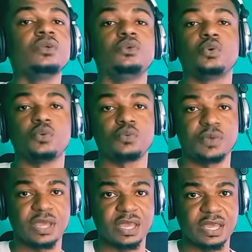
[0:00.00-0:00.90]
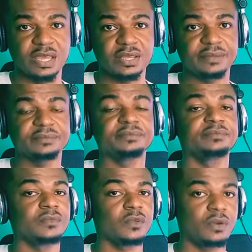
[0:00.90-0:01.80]
Do re.
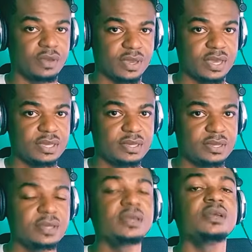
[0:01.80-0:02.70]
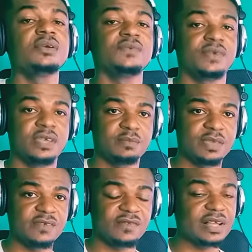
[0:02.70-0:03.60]
Okay, re
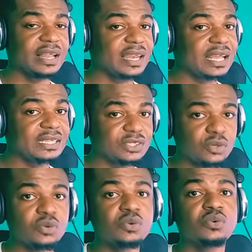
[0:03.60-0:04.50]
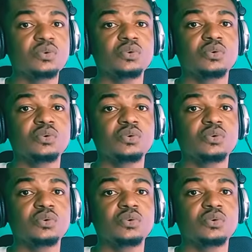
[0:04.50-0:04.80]
mi fa la so.